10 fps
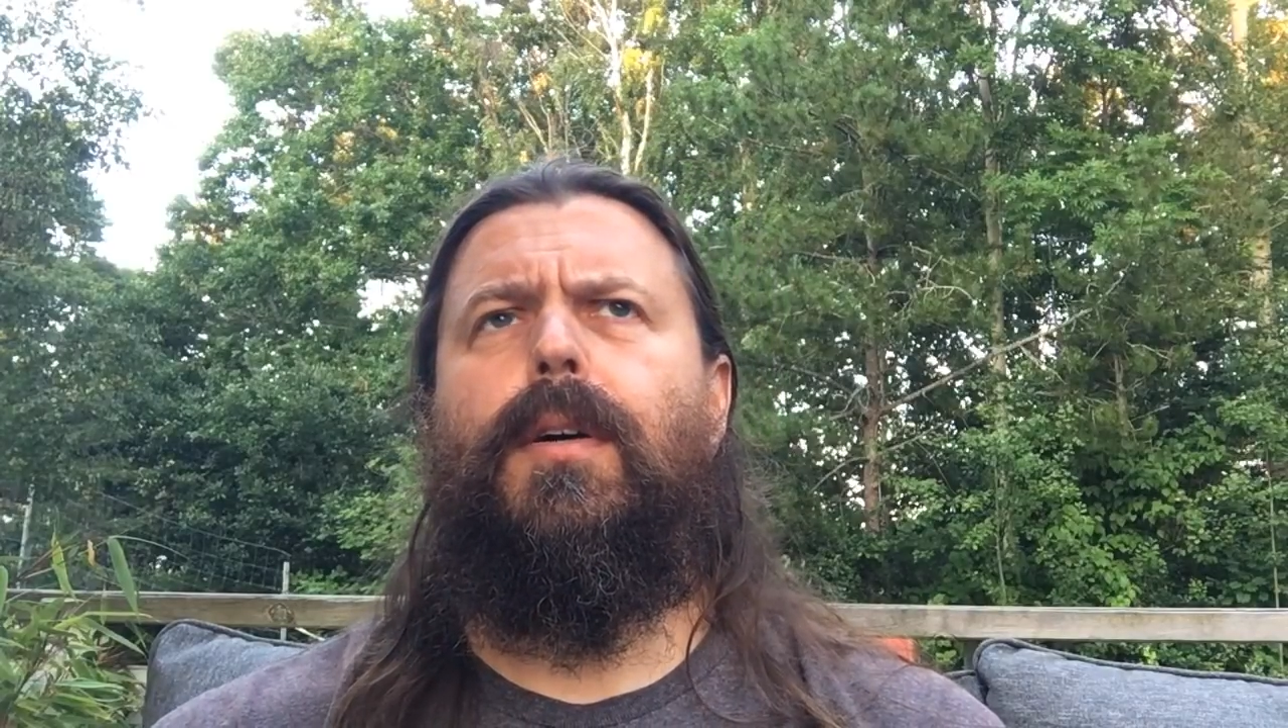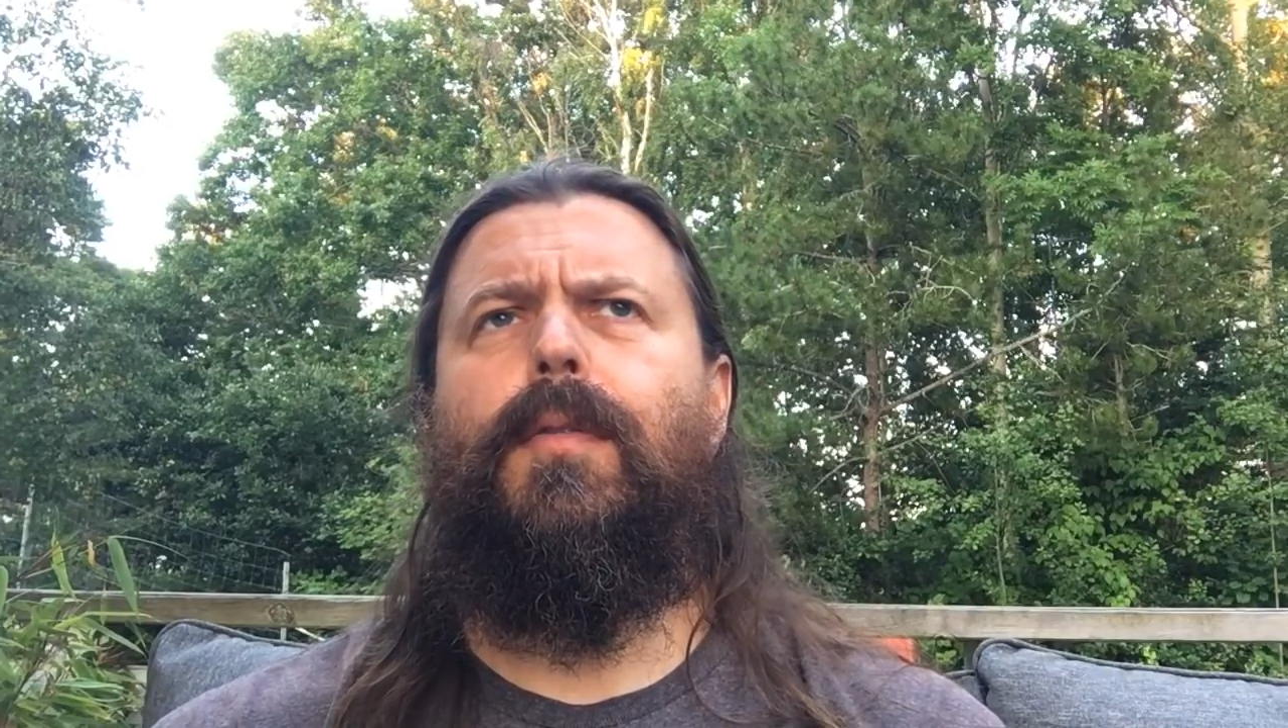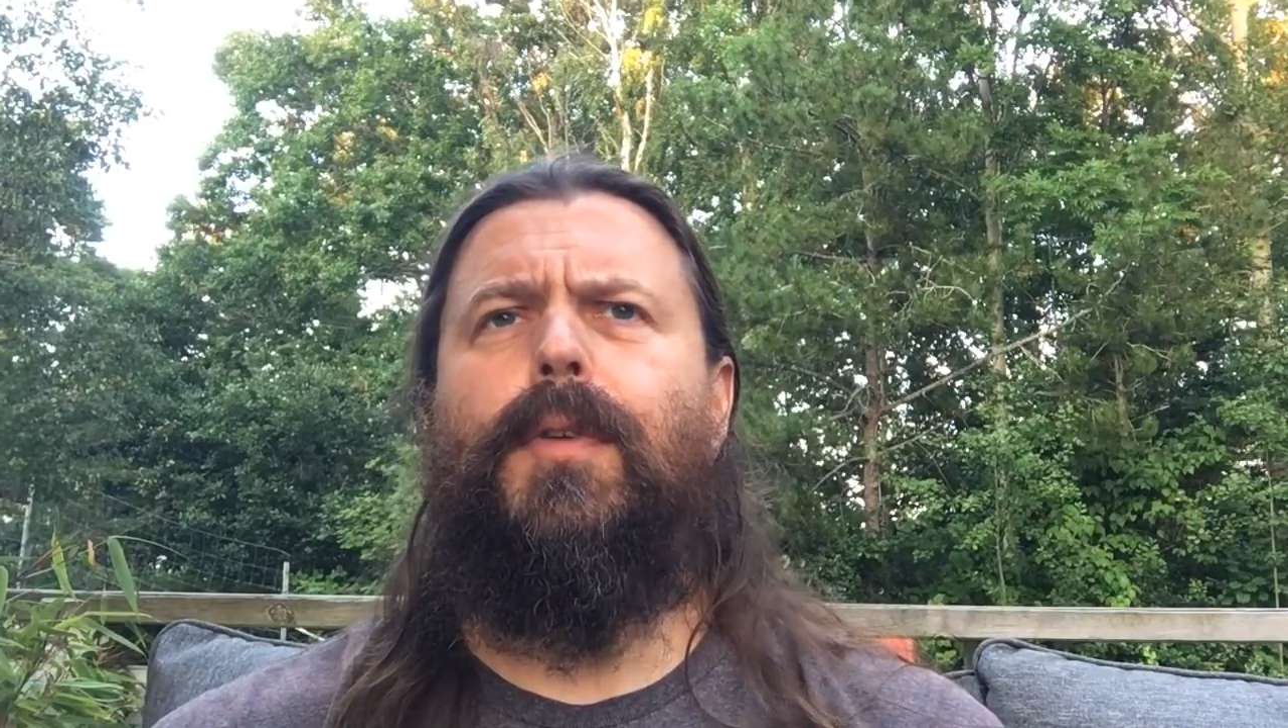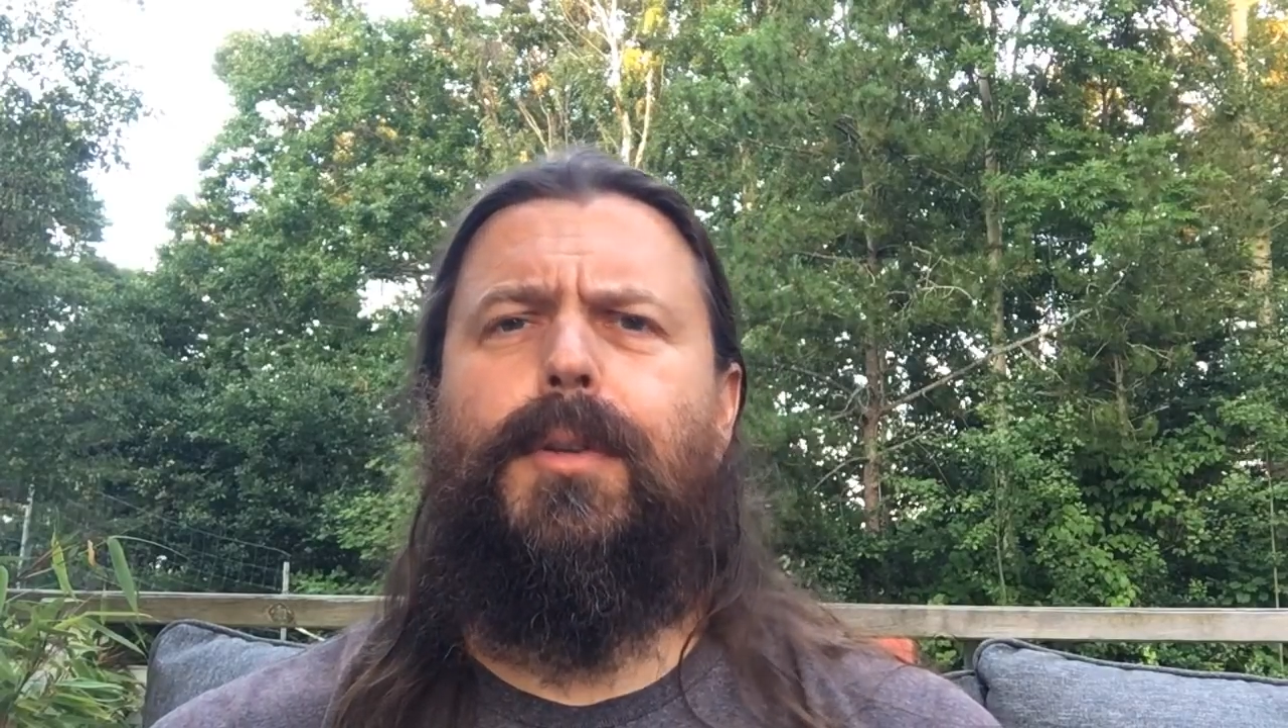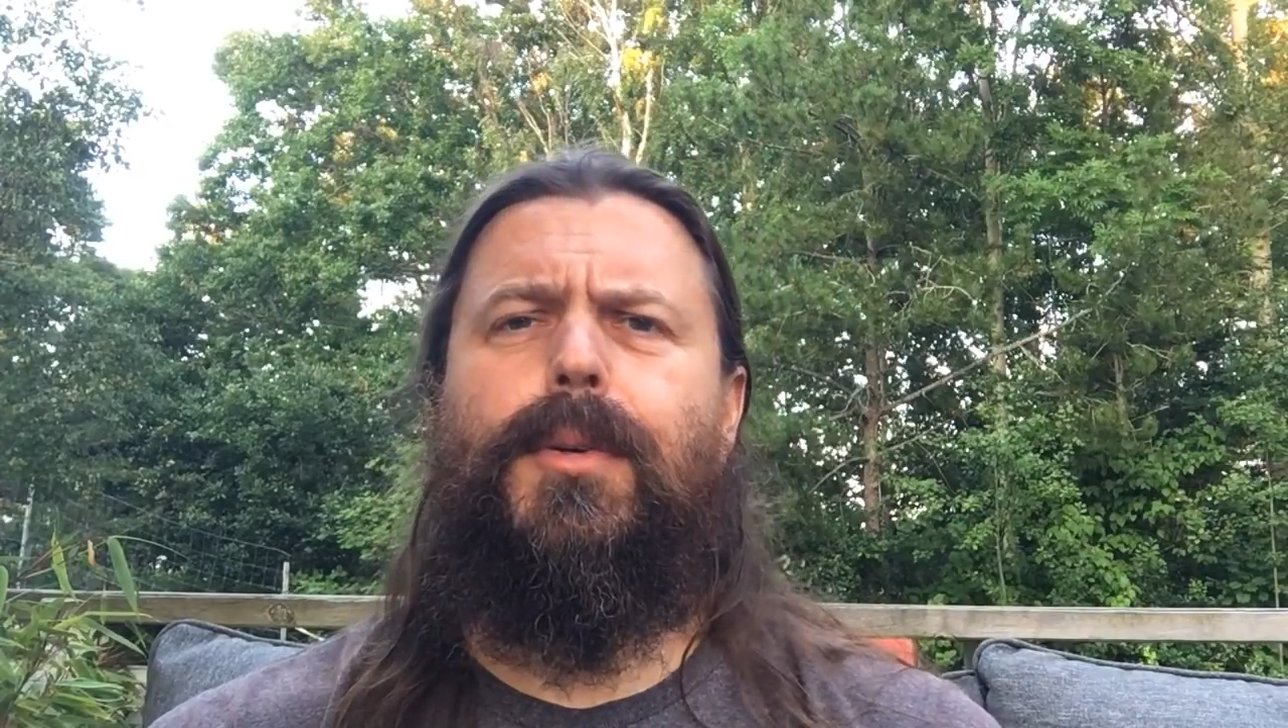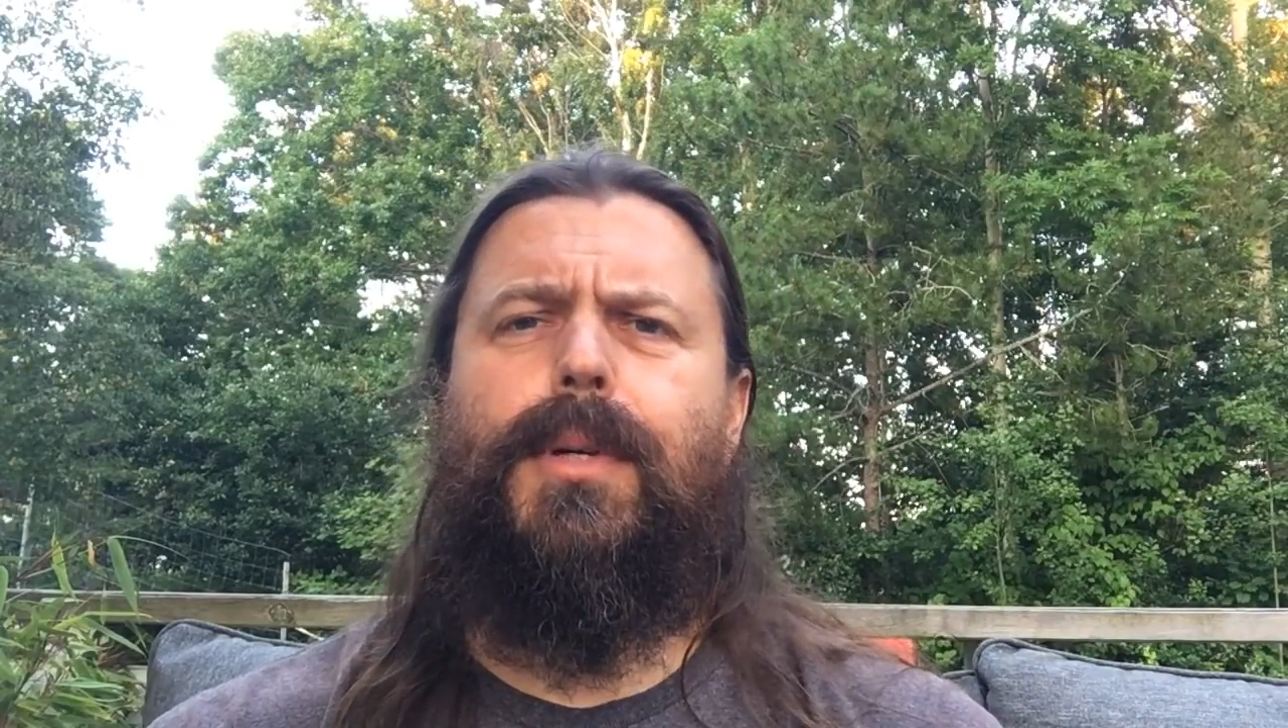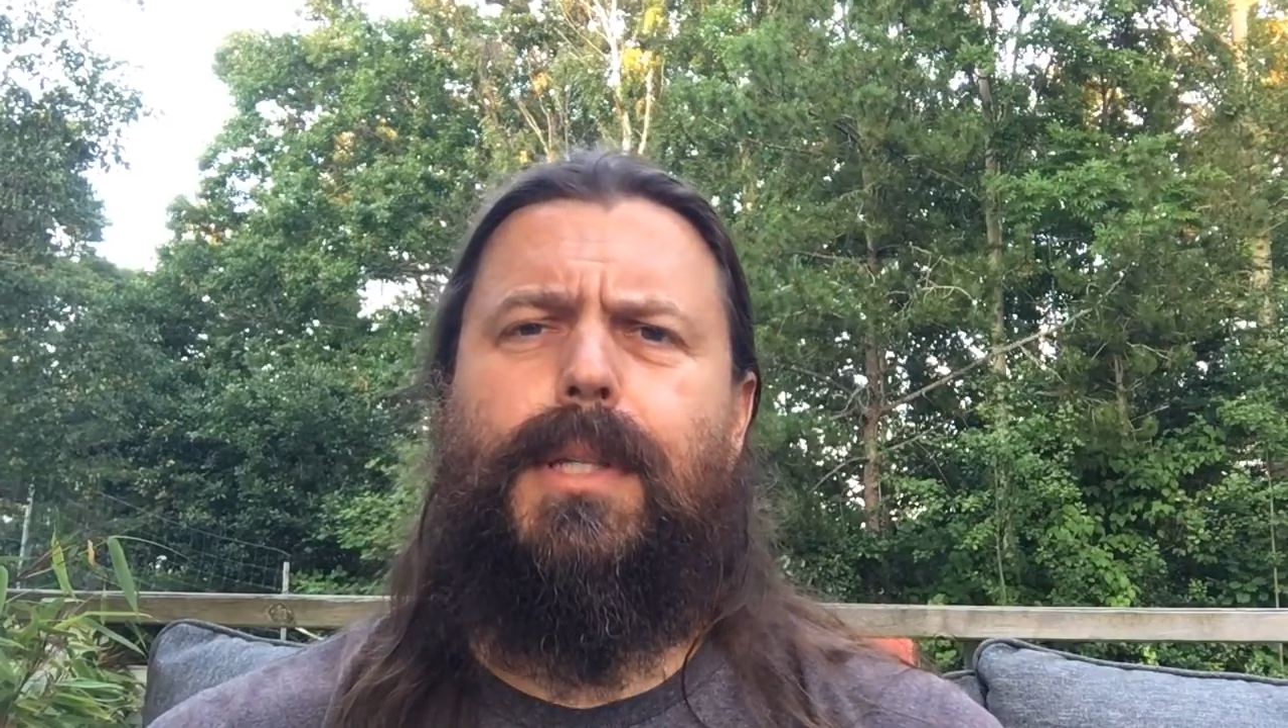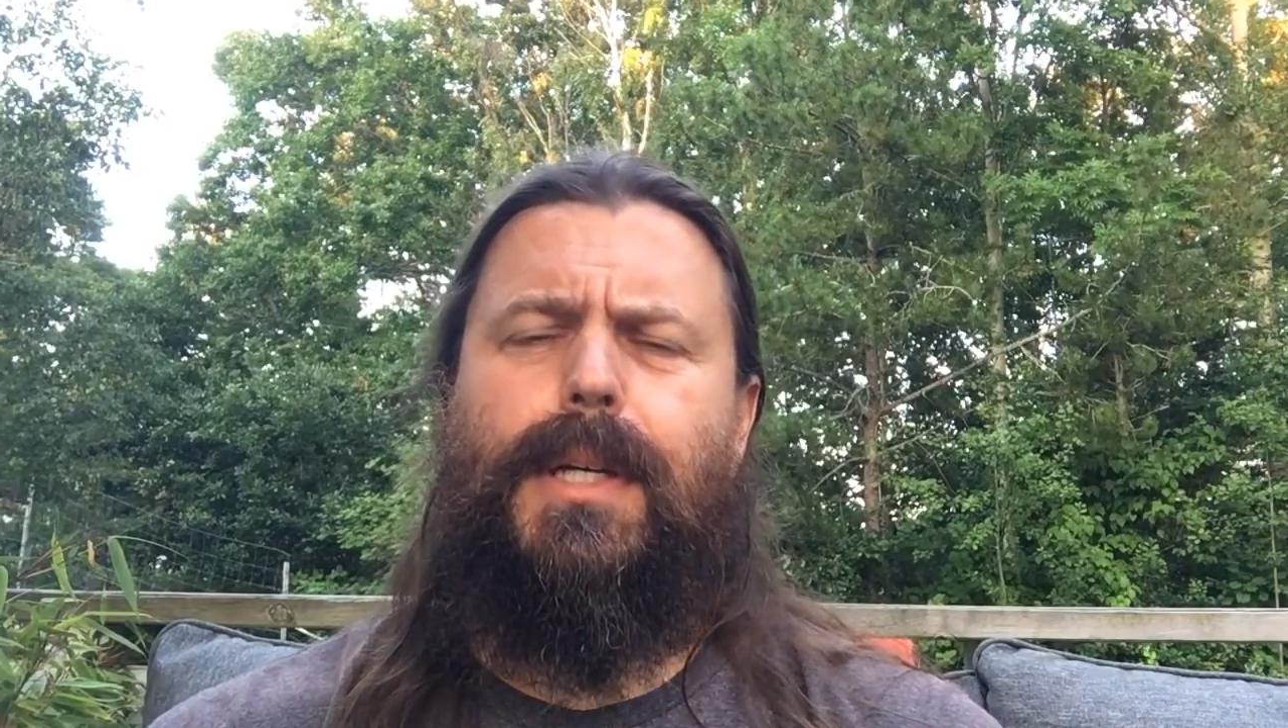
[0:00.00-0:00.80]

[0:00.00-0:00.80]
for doing